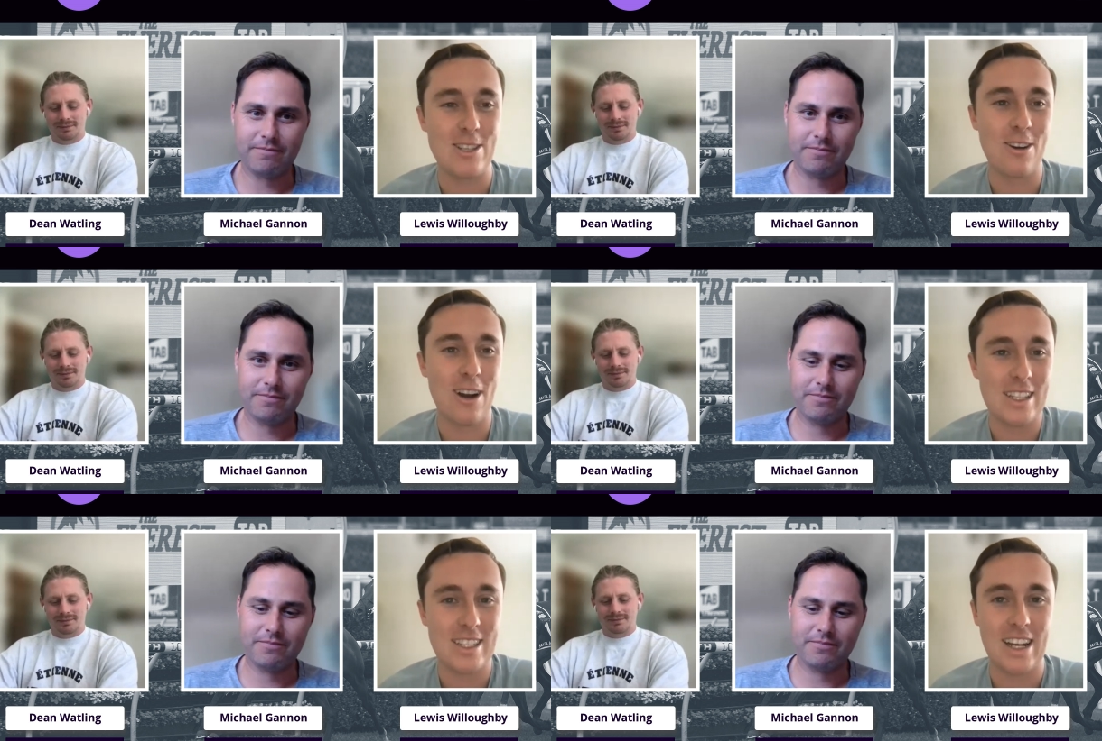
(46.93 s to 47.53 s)
Speaker 1: It was a
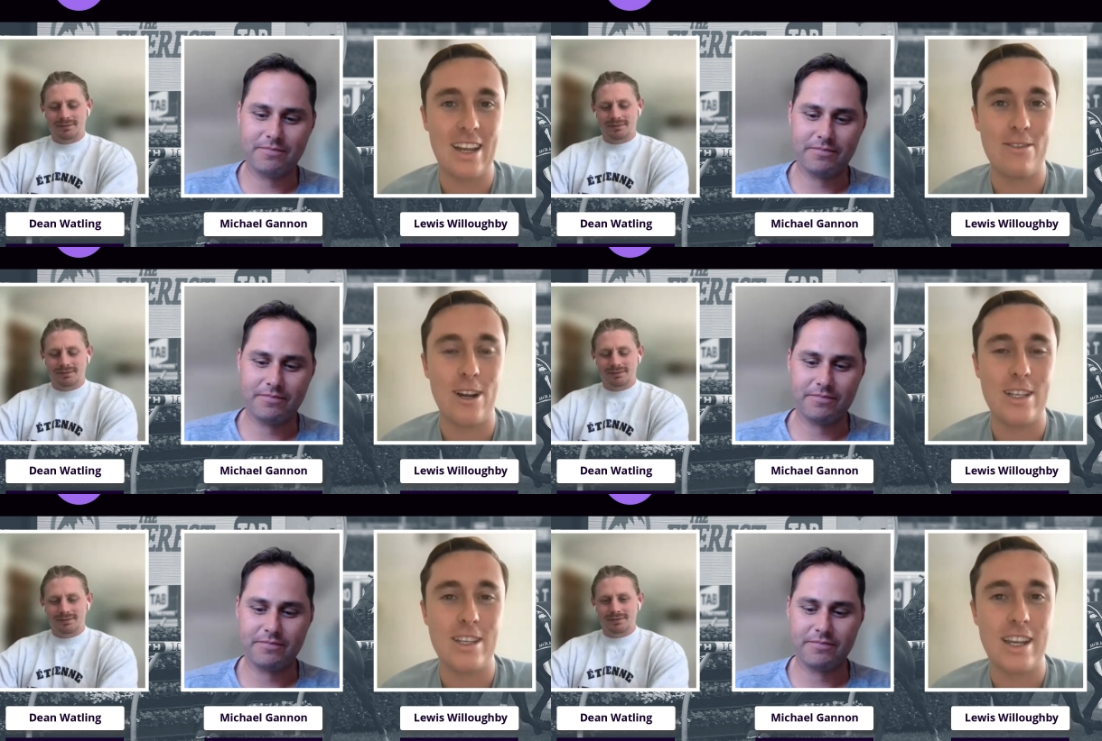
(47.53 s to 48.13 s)
great Saturday of
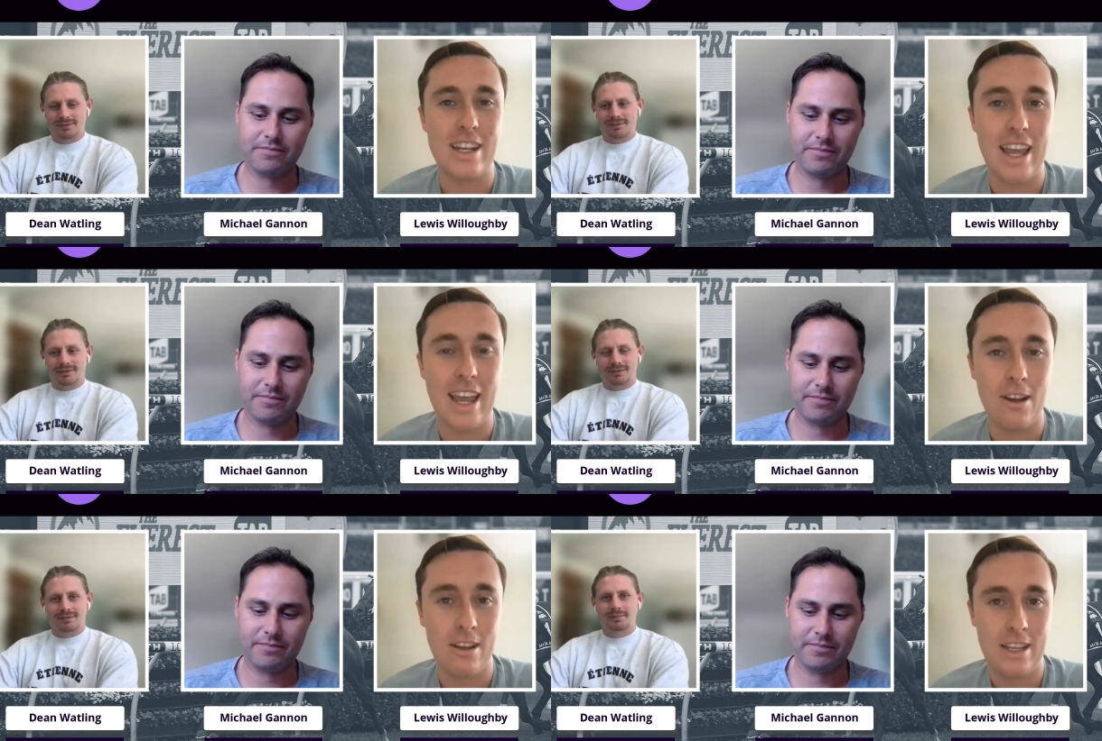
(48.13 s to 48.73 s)
racing, and
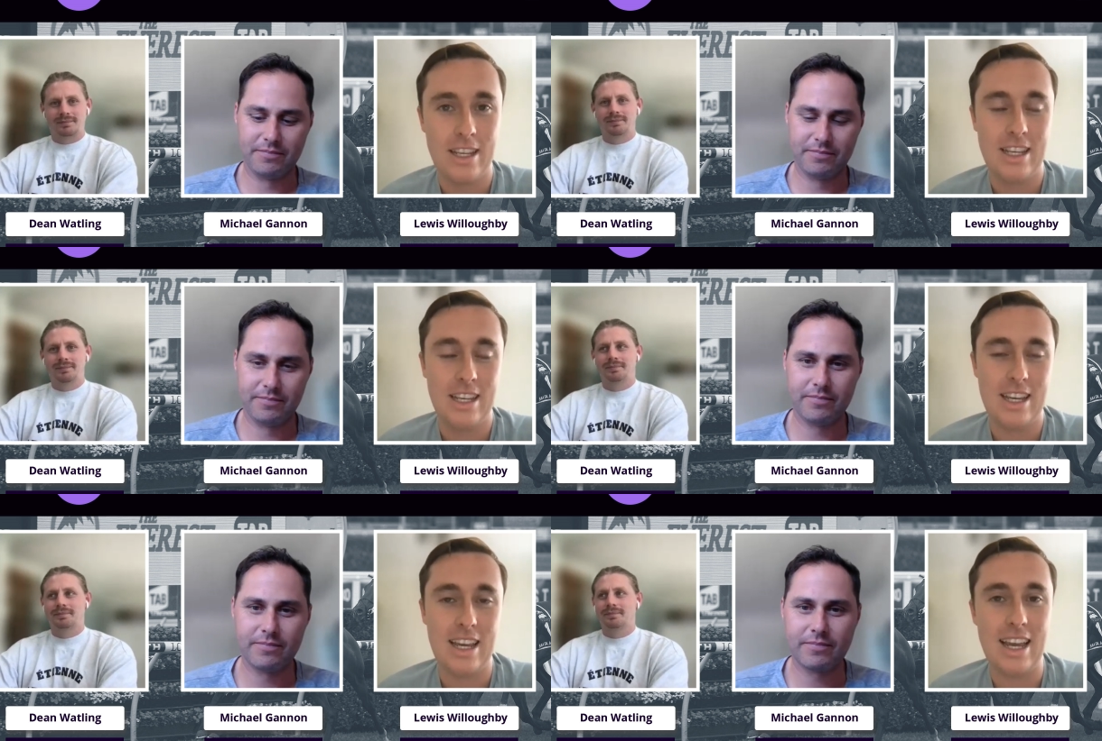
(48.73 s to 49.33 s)
now
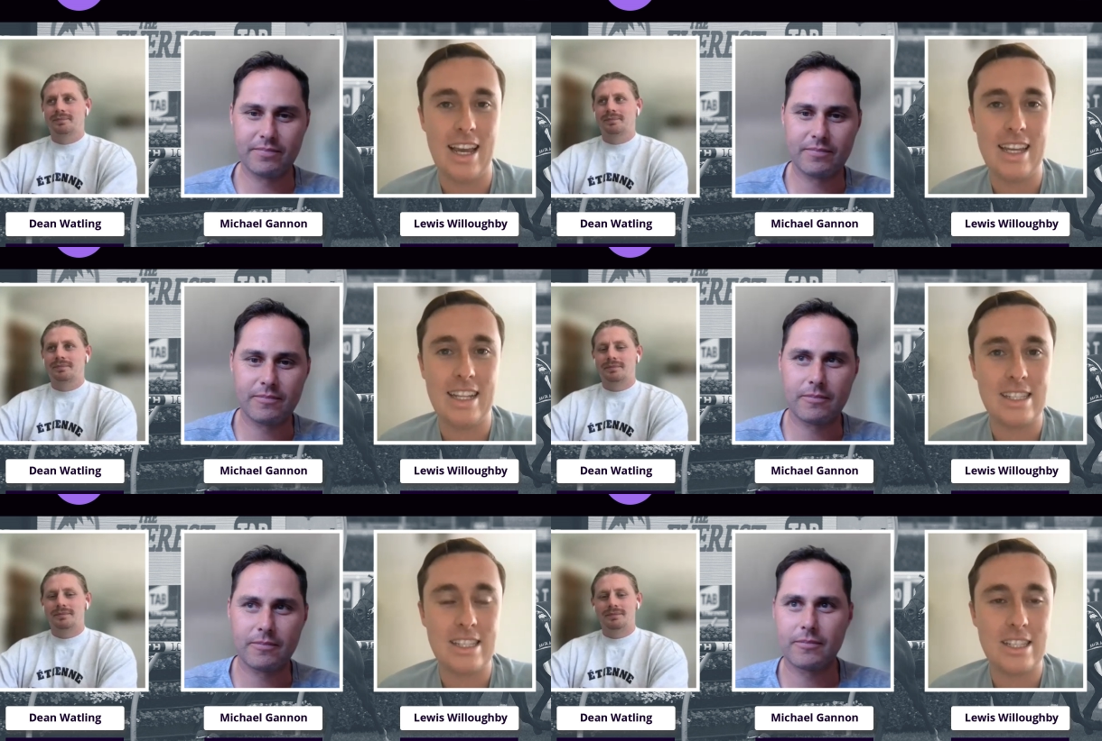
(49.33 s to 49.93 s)
uh,
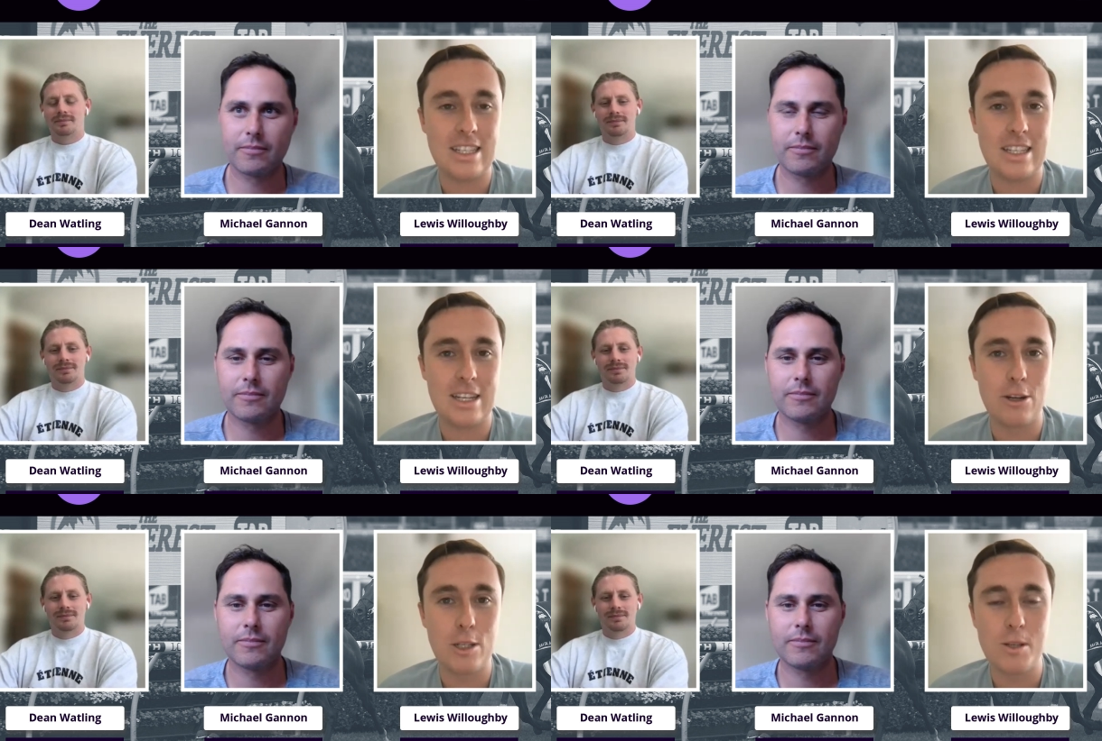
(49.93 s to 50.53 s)

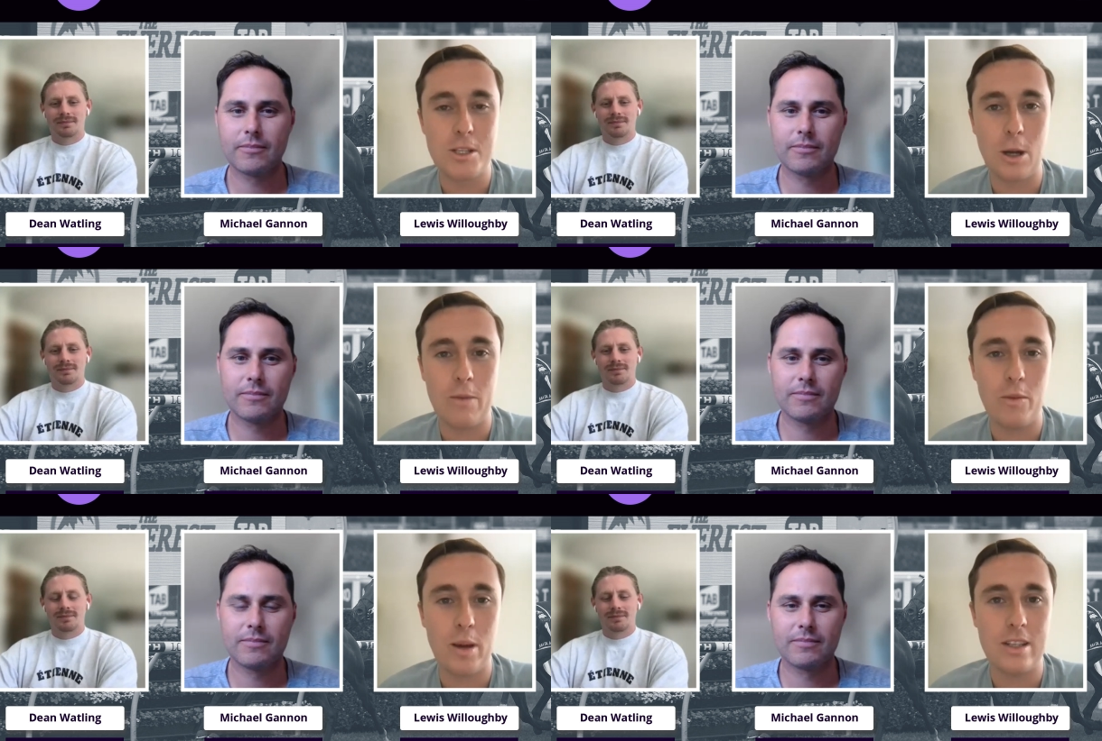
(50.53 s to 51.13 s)
it's Christmas
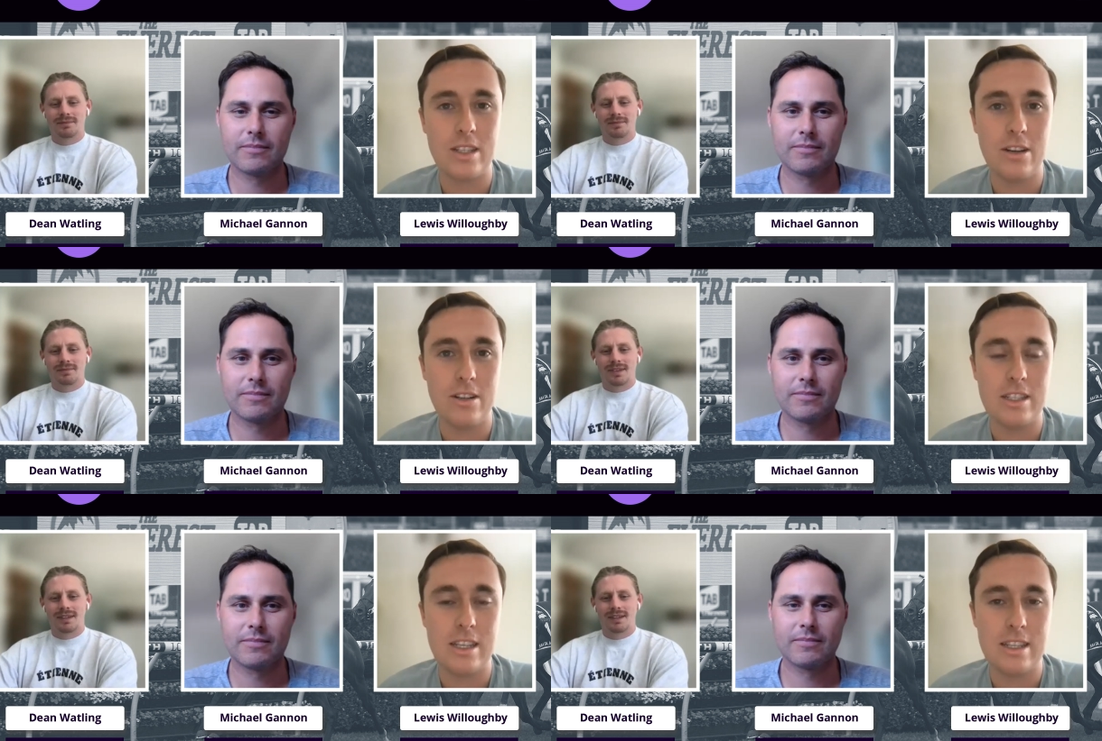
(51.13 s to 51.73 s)
time for punters here
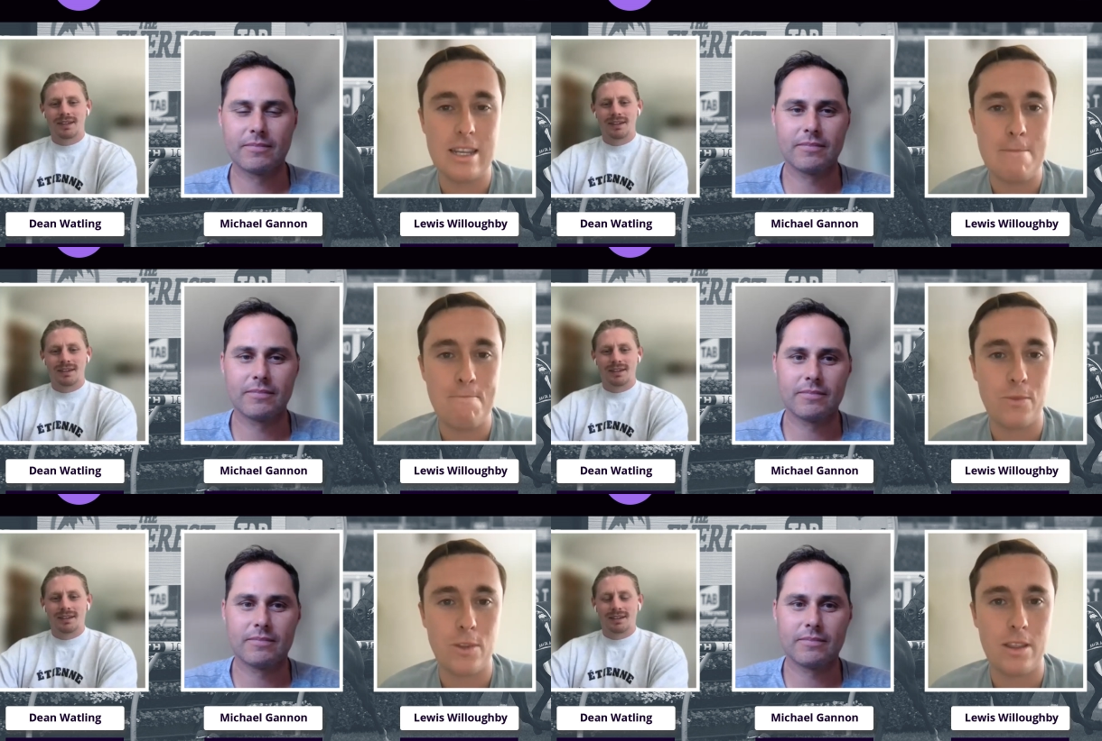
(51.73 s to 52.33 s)
in
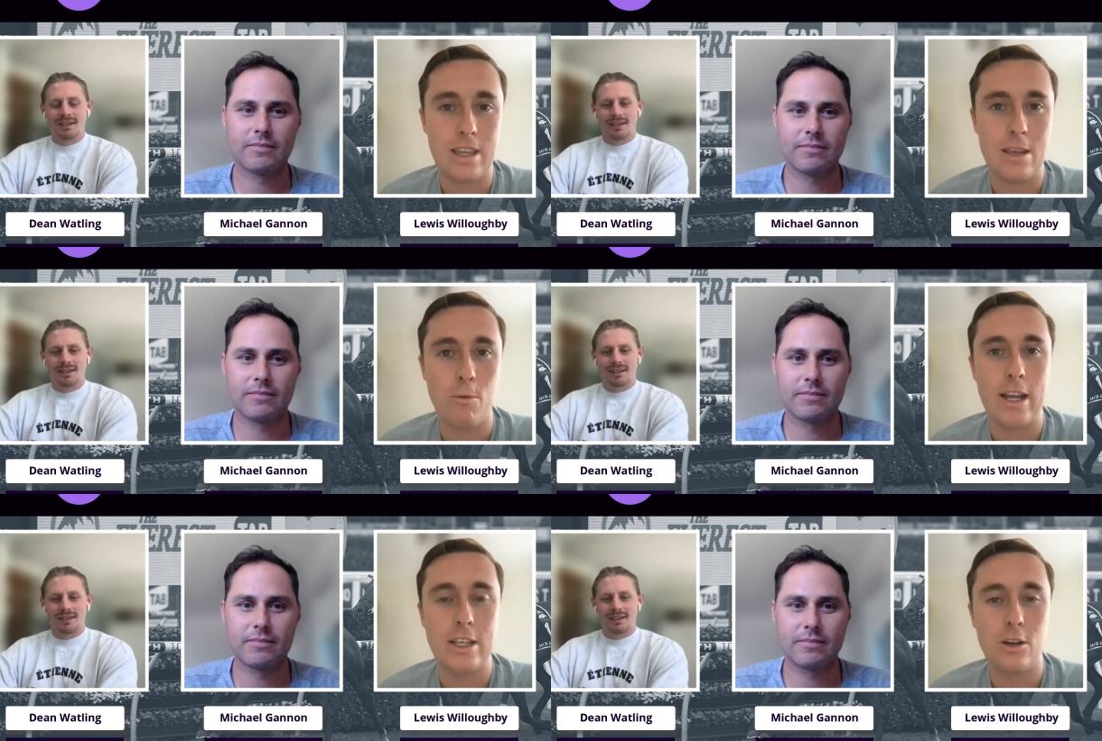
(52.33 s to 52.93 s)
Sydney. The
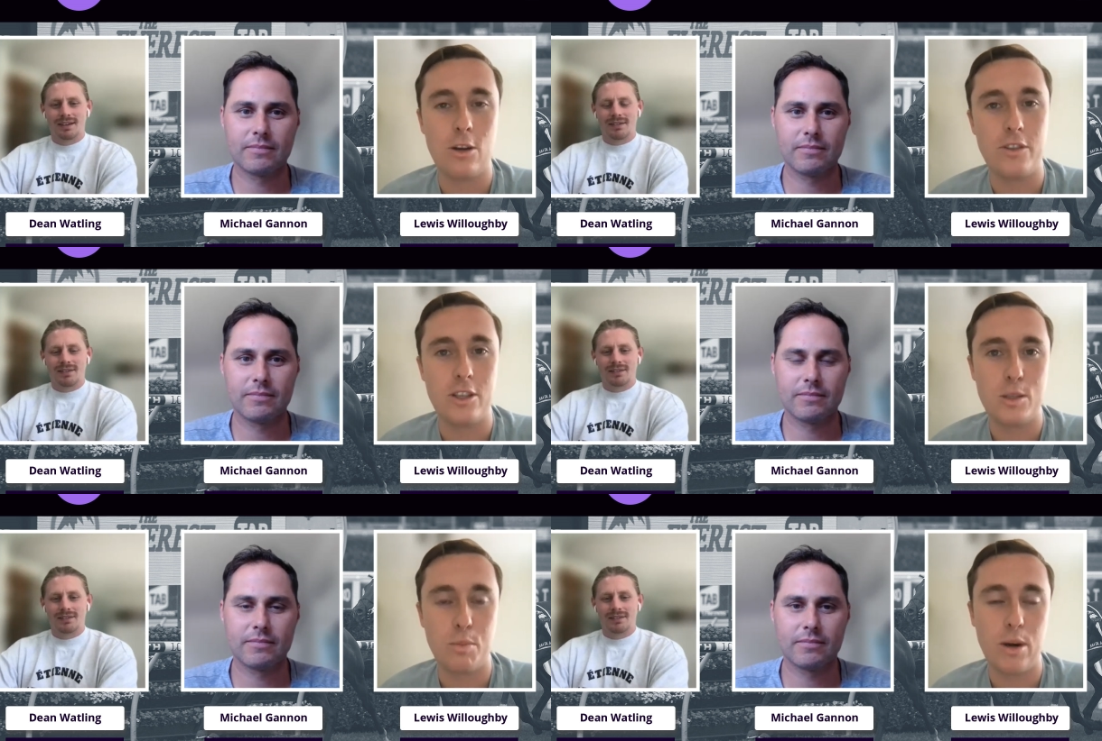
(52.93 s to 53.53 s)
race of
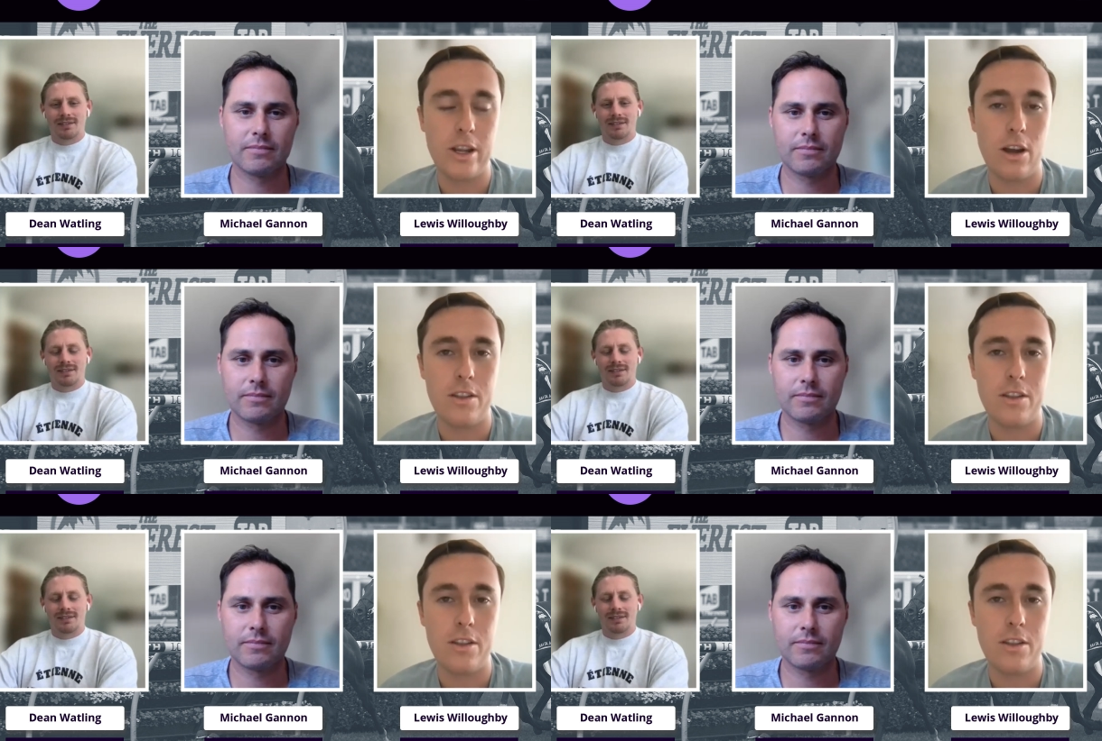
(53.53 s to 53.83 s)
the spring, I